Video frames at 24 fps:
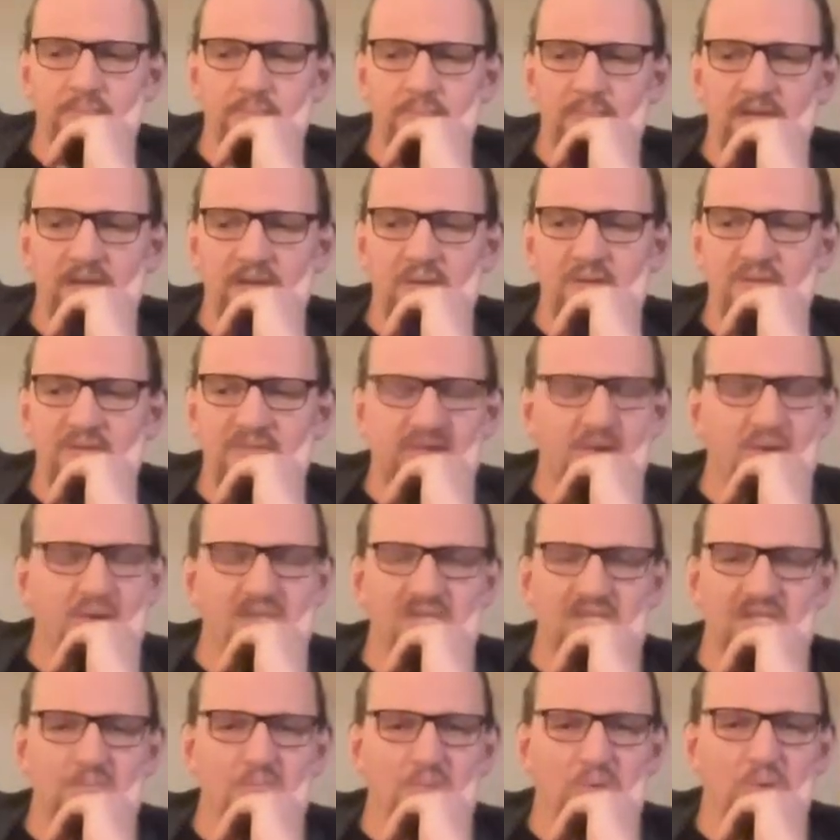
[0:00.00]
He's very
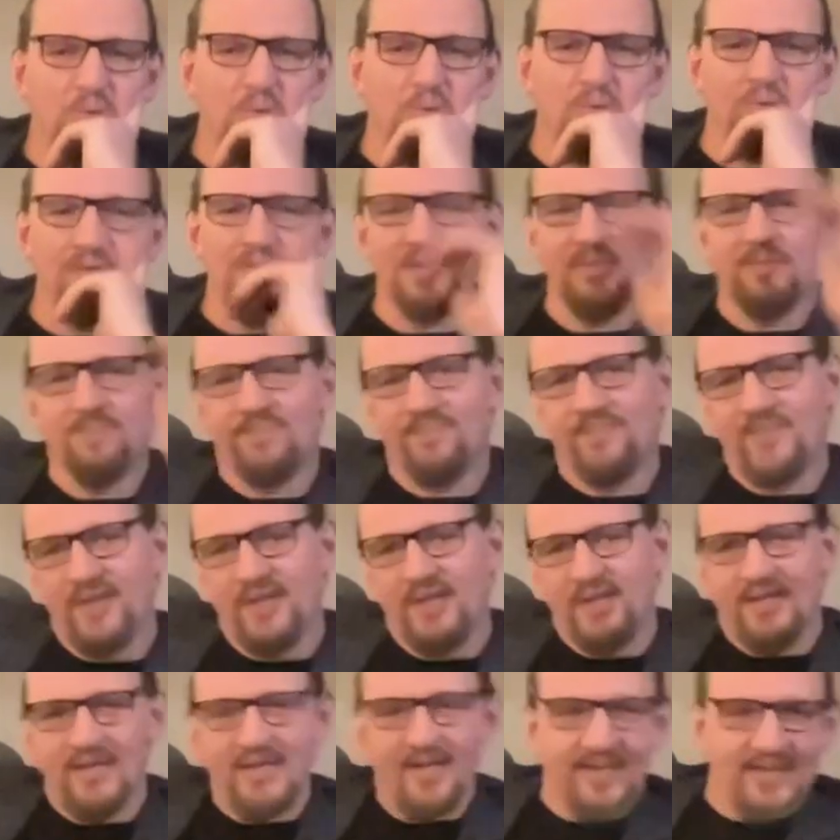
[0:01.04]
small and,
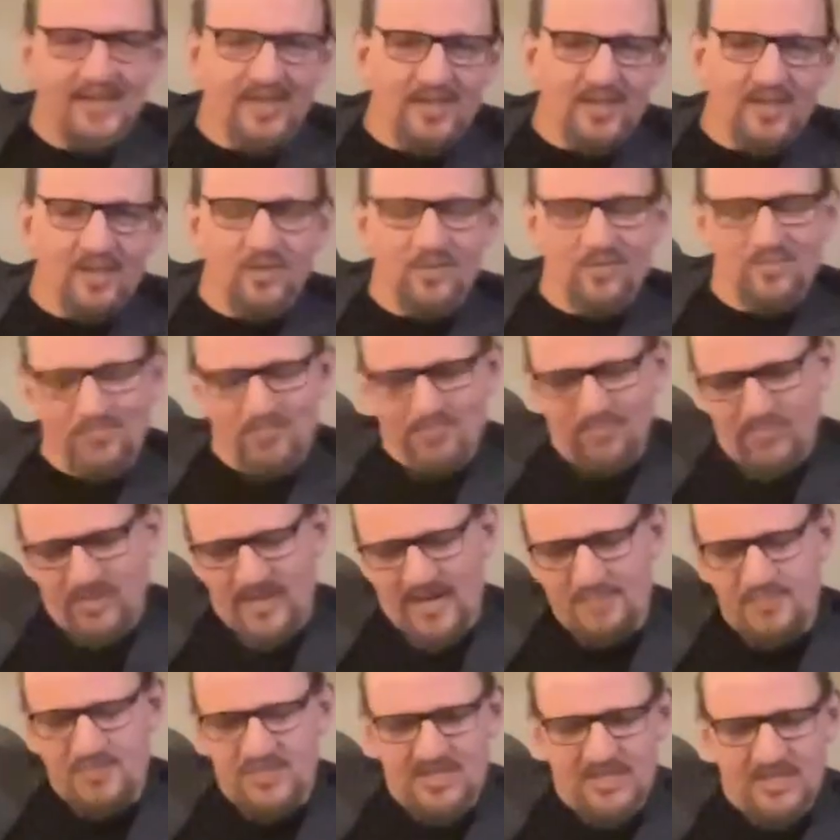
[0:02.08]

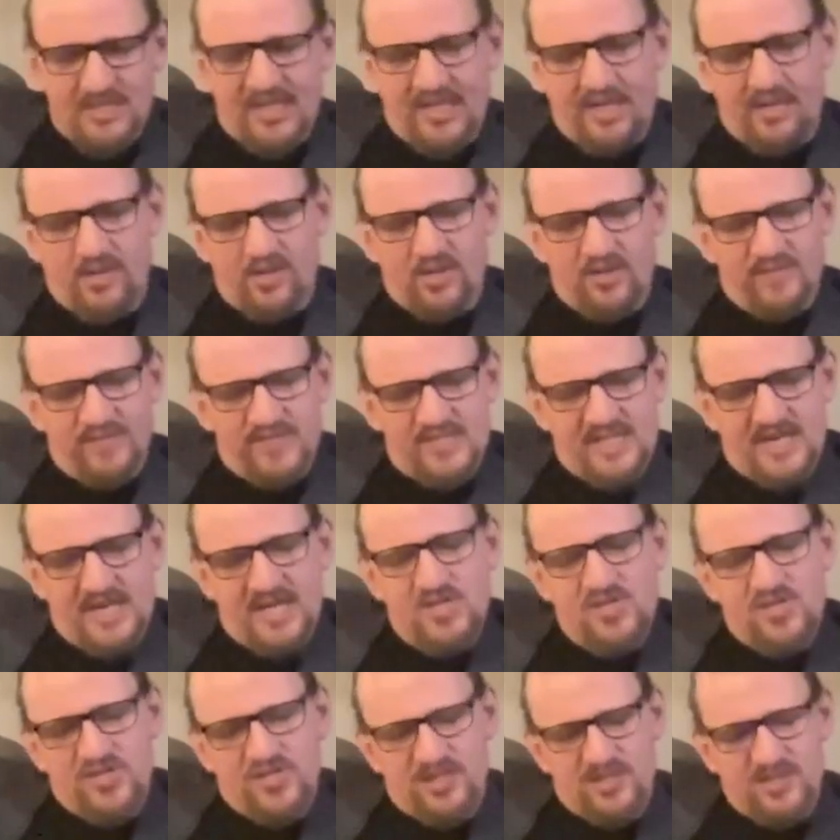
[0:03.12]
perhaps didn't get a lot of
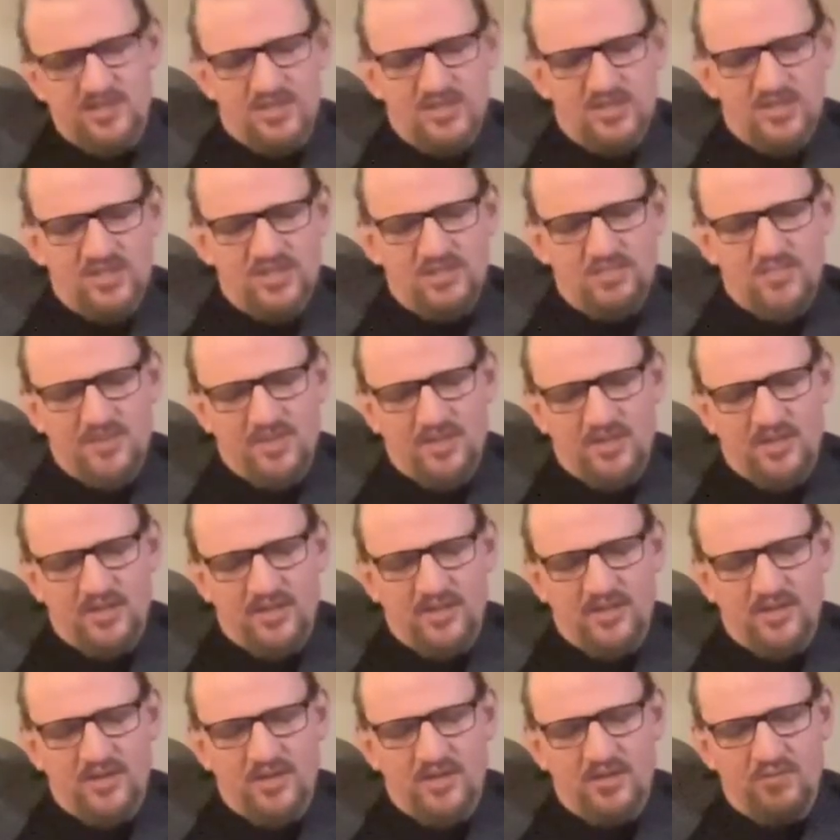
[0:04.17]
attention in the gym, but I could
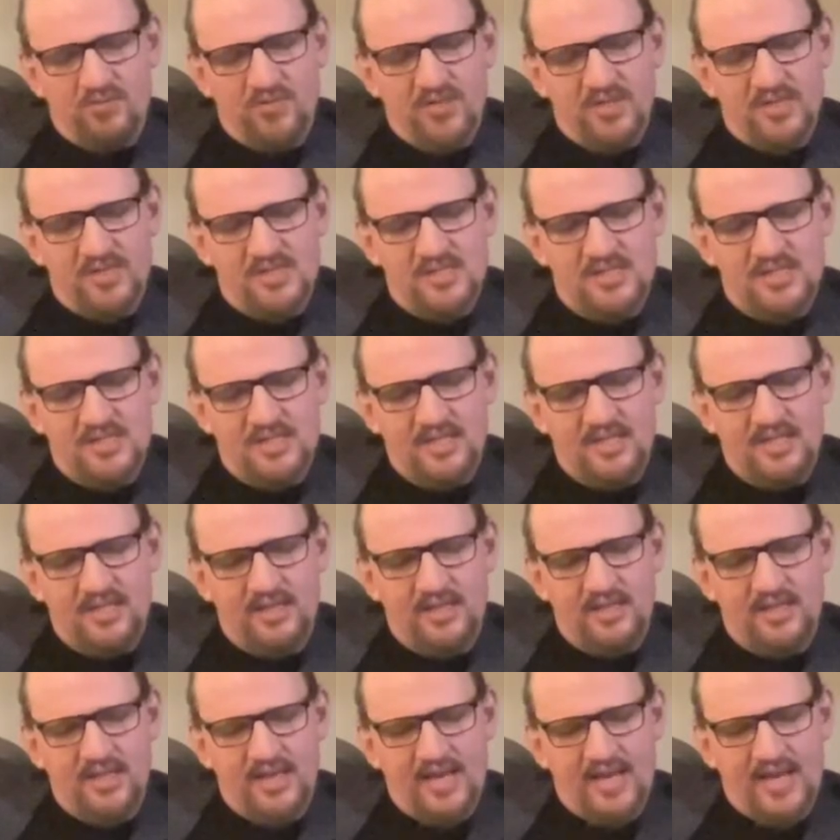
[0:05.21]
kind of really see
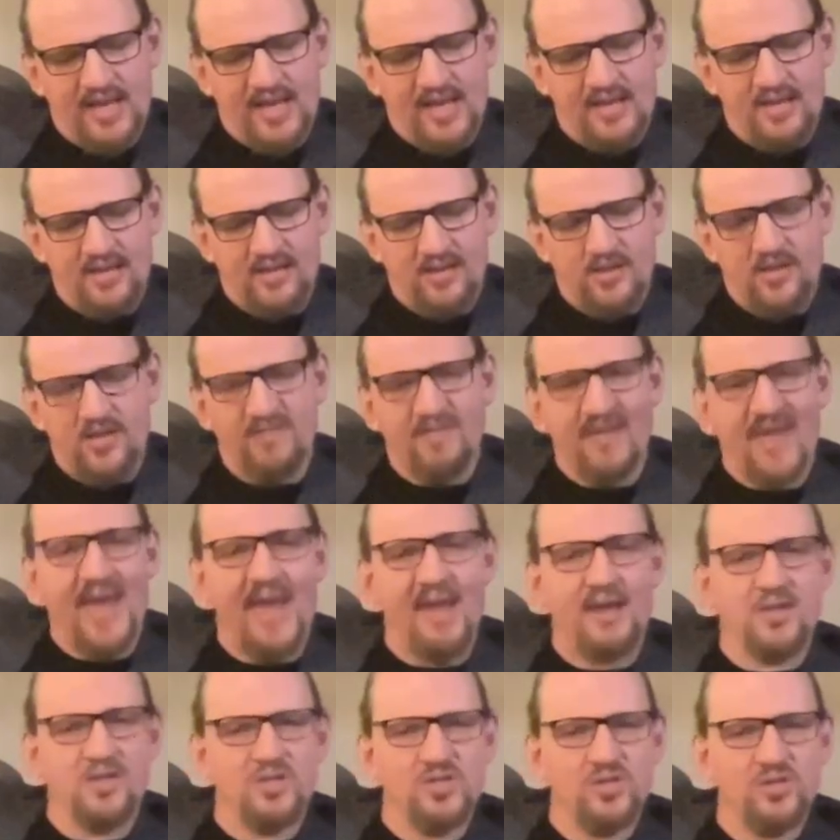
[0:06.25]
he had a kind of
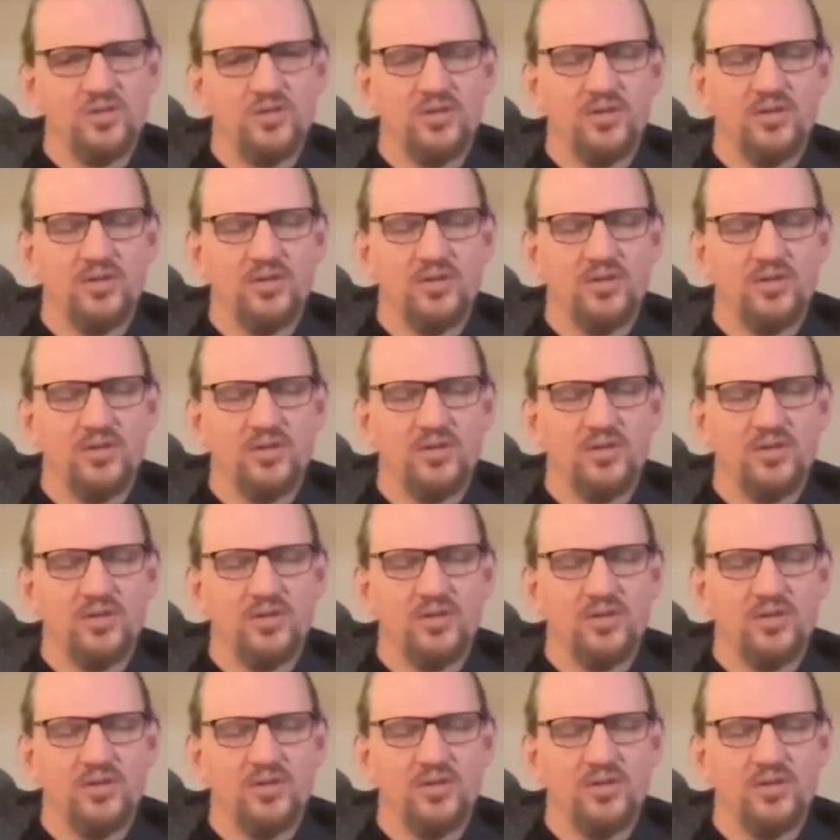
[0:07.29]
attitude.